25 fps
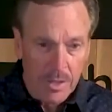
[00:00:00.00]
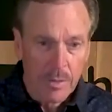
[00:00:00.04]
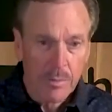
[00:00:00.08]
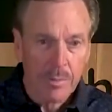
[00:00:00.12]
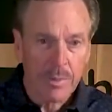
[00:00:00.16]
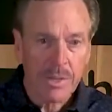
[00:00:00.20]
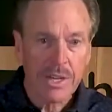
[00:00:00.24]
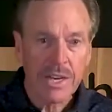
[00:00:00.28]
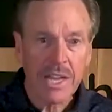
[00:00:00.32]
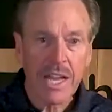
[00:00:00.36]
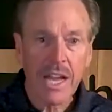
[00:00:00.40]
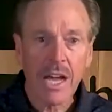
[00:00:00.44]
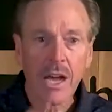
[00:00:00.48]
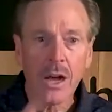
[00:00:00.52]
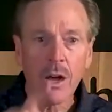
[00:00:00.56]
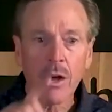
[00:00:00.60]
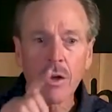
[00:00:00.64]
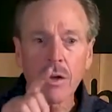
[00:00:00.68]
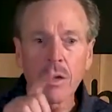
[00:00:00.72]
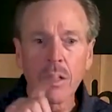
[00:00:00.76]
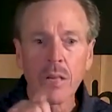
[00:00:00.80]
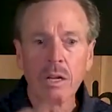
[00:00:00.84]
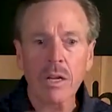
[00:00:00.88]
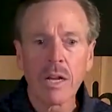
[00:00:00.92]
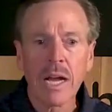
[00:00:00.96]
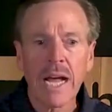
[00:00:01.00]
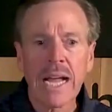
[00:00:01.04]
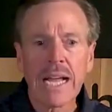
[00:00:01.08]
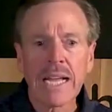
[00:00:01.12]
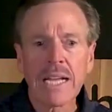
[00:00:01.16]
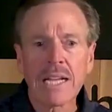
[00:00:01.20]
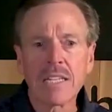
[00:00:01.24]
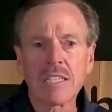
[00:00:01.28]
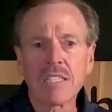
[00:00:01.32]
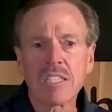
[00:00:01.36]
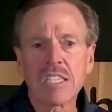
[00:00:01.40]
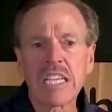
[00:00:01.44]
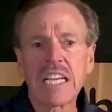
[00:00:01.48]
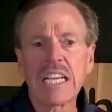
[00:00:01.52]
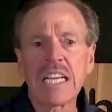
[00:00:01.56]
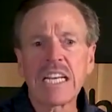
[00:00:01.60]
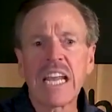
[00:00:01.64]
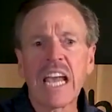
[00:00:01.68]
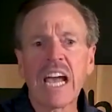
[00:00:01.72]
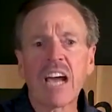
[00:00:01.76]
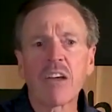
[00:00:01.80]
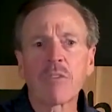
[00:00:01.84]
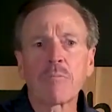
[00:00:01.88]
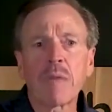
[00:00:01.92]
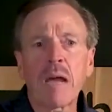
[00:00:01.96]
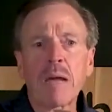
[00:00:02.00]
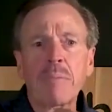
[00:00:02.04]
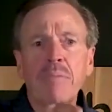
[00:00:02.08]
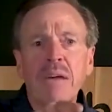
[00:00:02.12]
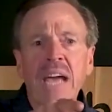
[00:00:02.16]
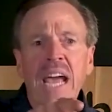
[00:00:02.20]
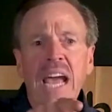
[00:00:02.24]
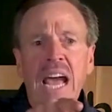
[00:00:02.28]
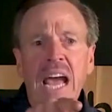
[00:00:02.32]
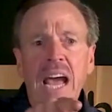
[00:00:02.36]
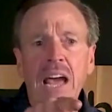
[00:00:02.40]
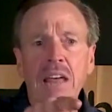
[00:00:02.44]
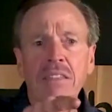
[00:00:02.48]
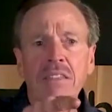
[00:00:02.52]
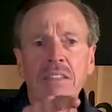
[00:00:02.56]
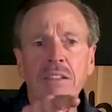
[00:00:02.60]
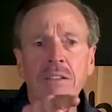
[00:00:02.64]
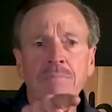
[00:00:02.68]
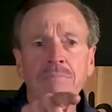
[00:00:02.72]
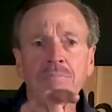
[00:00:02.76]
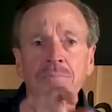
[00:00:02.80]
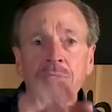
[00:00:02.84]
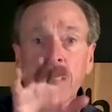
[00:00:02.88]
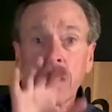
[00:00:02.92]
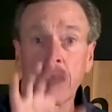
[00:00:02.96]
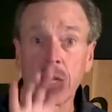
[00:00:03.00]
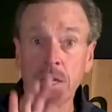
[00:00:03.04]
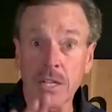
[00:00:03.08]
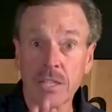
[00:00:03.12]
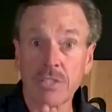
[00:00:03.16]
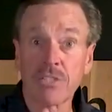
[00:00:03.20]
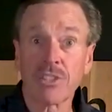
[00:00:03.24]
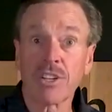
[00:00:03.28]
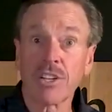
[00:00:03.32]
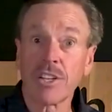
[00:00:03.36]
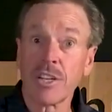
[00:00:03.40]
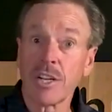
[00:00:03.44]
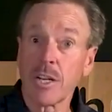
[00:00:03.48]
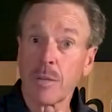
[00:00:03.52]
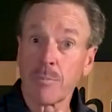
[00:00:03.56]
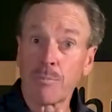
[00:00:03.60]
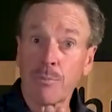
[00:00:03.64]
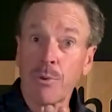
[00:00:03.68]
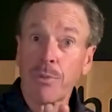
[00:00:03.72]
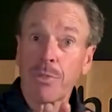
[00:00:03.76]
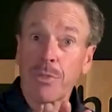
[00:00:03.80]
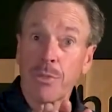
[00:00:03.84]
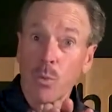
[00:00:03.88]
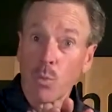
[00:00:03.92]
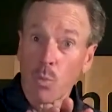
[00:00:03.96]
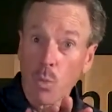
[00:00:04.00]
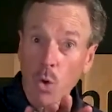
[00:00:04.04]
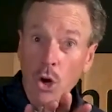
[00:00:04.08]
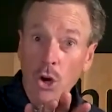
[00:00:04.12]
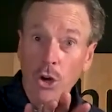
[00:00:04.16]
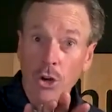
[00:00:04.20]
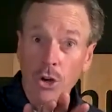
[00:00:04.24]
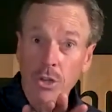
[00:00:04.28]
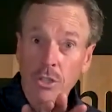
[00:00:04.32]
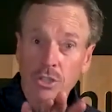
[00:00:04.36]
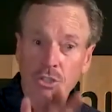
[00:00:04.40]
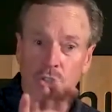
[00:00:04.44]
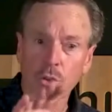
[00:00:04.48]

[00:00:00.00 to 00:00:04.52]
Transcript: but now I can see down my path and it's lit up with the word.